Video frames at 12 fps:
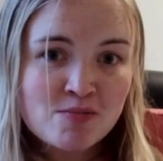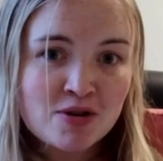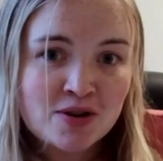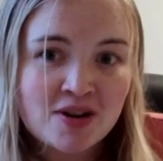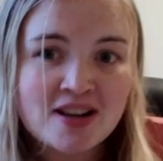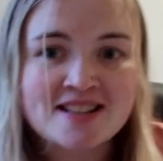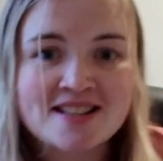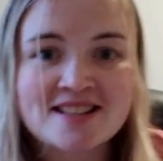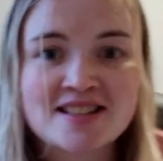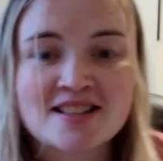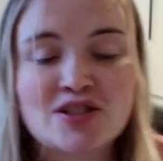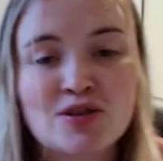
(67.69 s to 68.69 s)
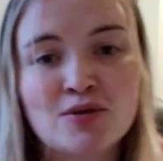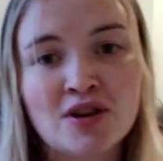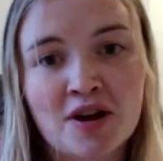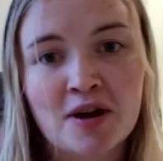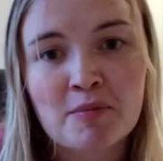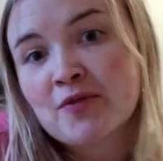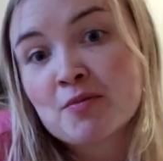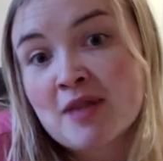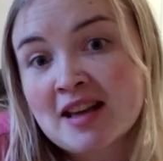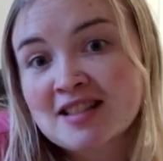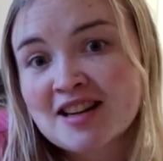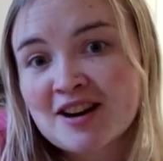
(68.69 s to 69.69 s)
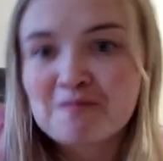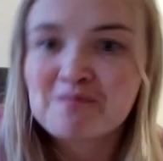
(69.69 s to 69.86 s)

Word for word: with Chris to Europe from last year.